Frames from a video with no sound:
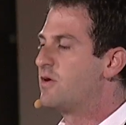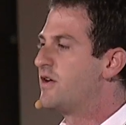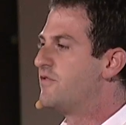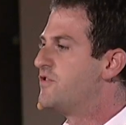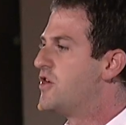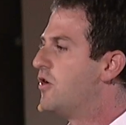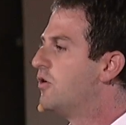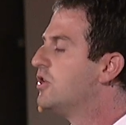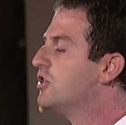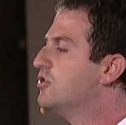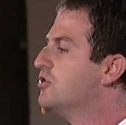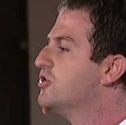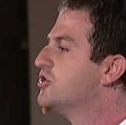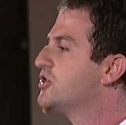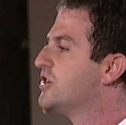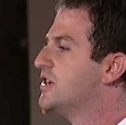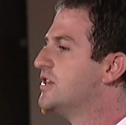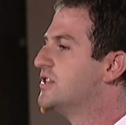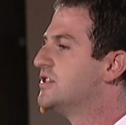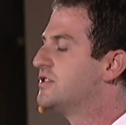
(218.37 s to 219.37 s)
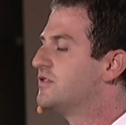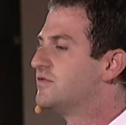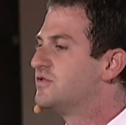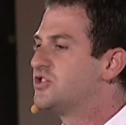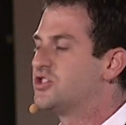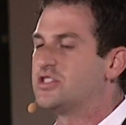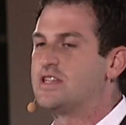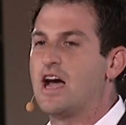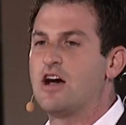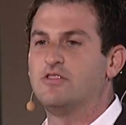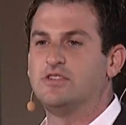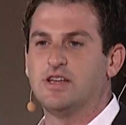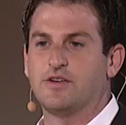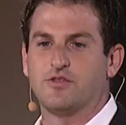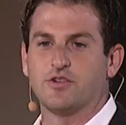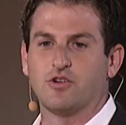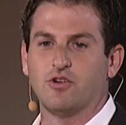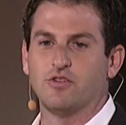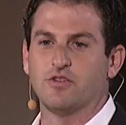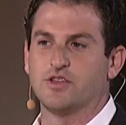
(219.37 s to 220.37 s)
we have no illusions of just how
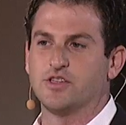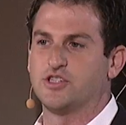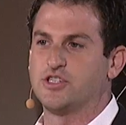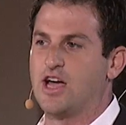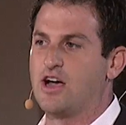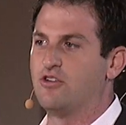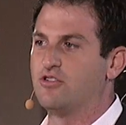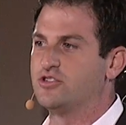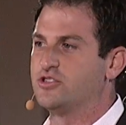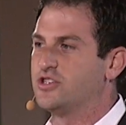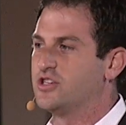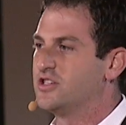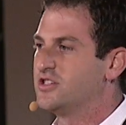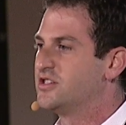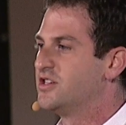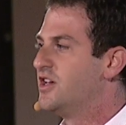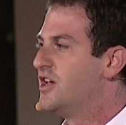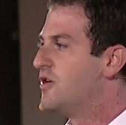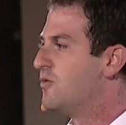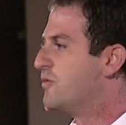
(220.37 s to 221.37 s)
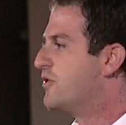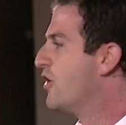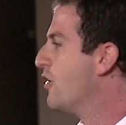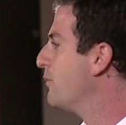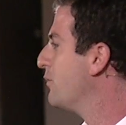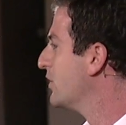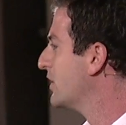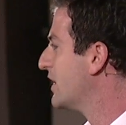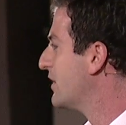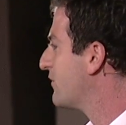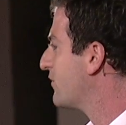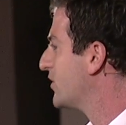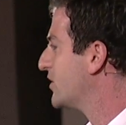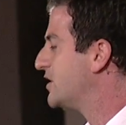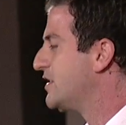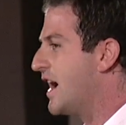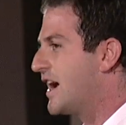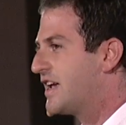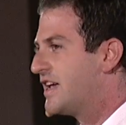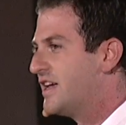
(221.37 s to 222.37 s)
difficult this challenge is. We don't believe for a
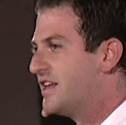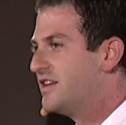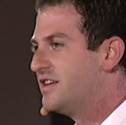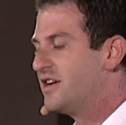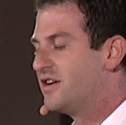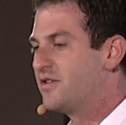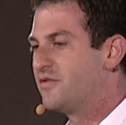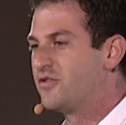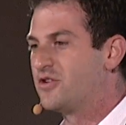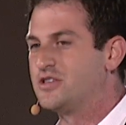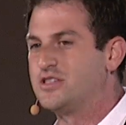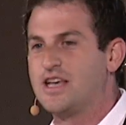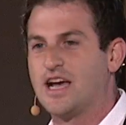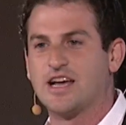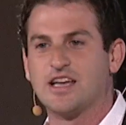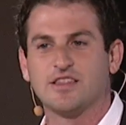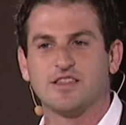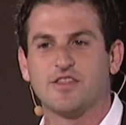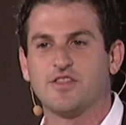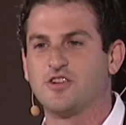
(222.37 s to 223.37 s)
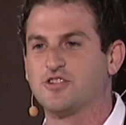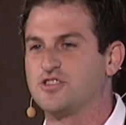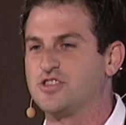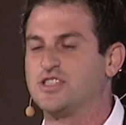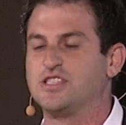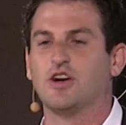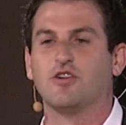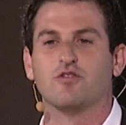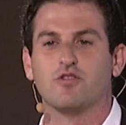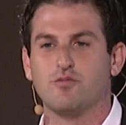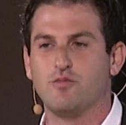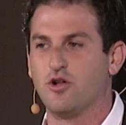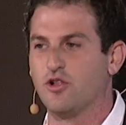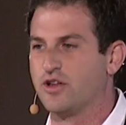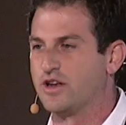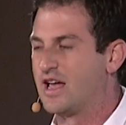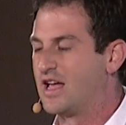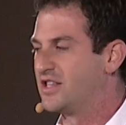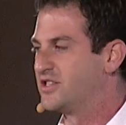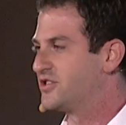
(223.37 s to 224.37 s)
second that there's a silver
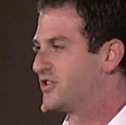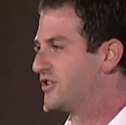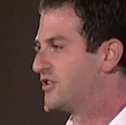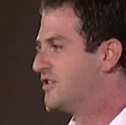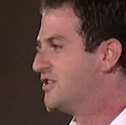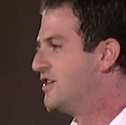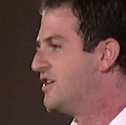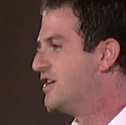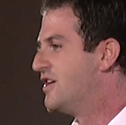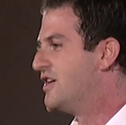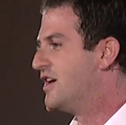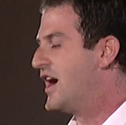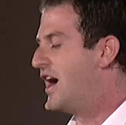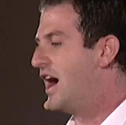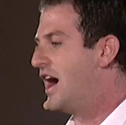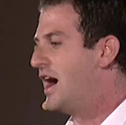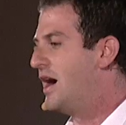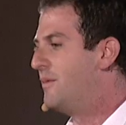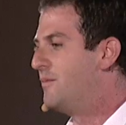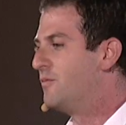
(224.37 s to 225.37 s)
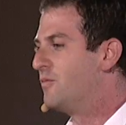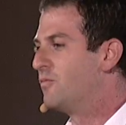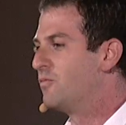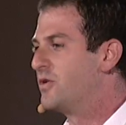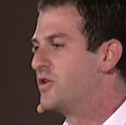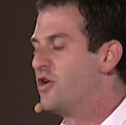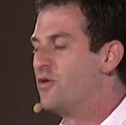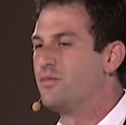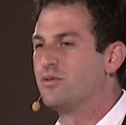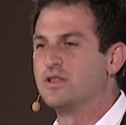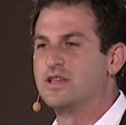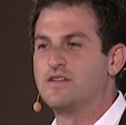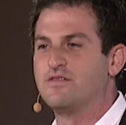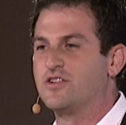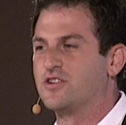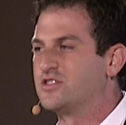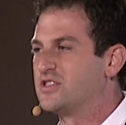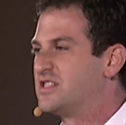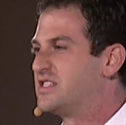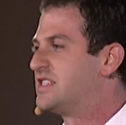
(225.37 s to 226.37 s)
bullet answer. We don't believe
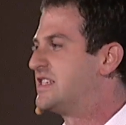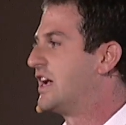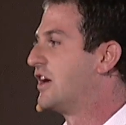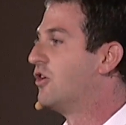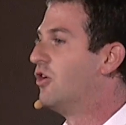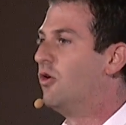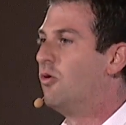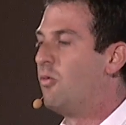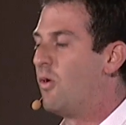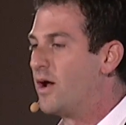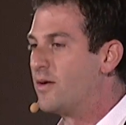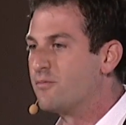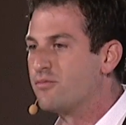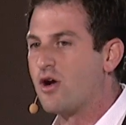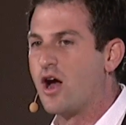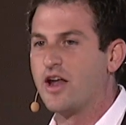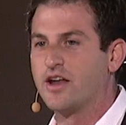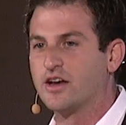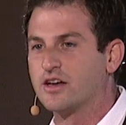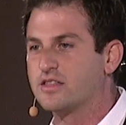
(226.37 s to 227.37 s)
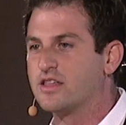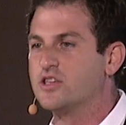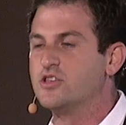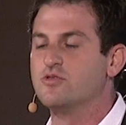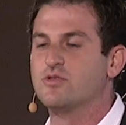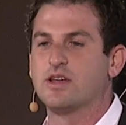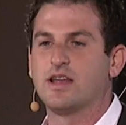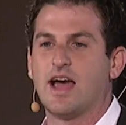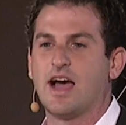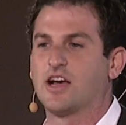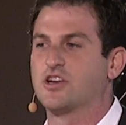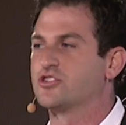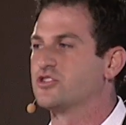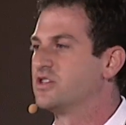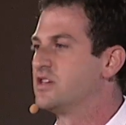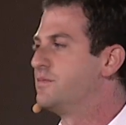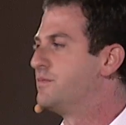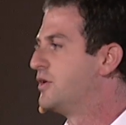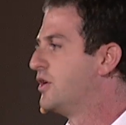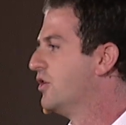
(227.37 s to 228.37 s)
there's a single one product that you can
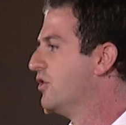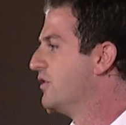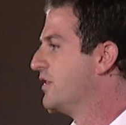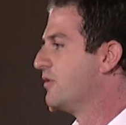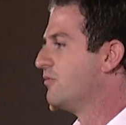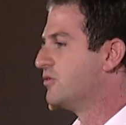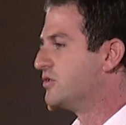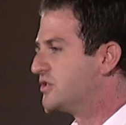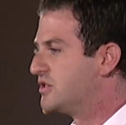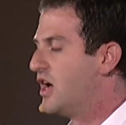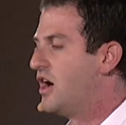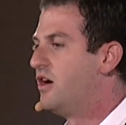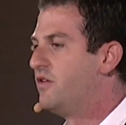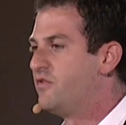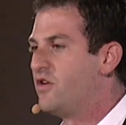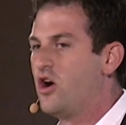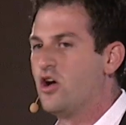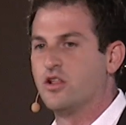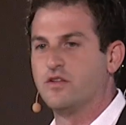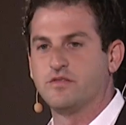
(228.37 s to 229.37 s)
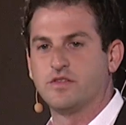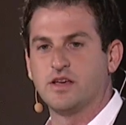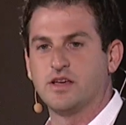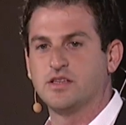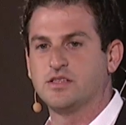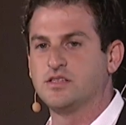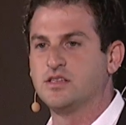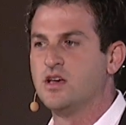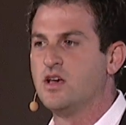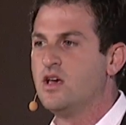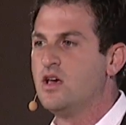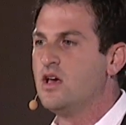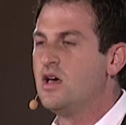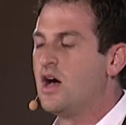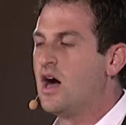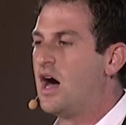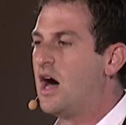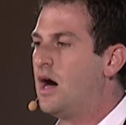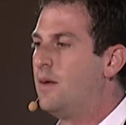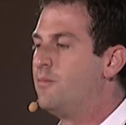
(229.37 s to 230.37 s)
actually build that will solve all of this.
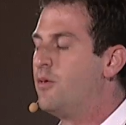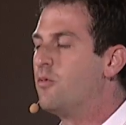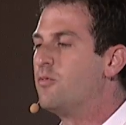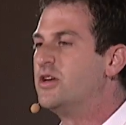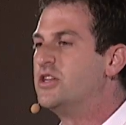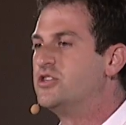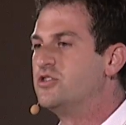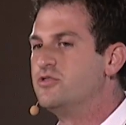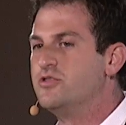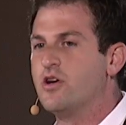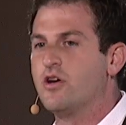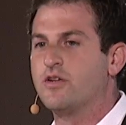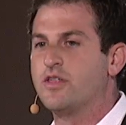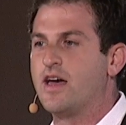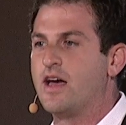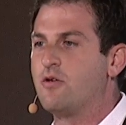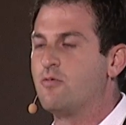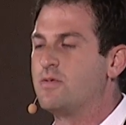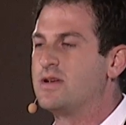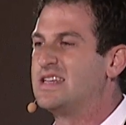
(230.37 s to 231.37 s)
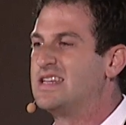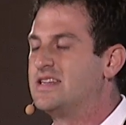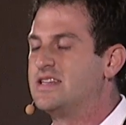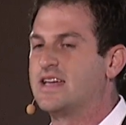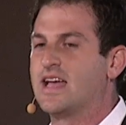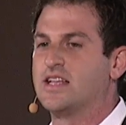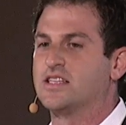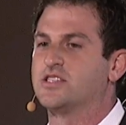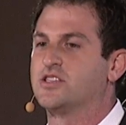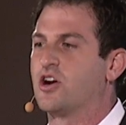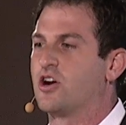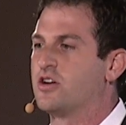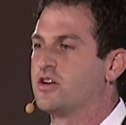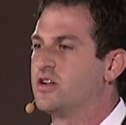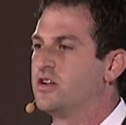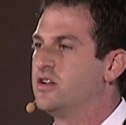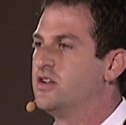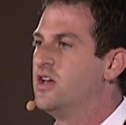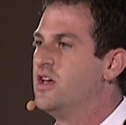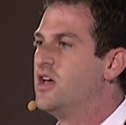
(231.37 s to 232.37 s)
But we do know that we need to get
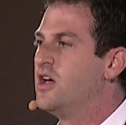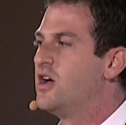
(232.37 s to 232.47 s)
started.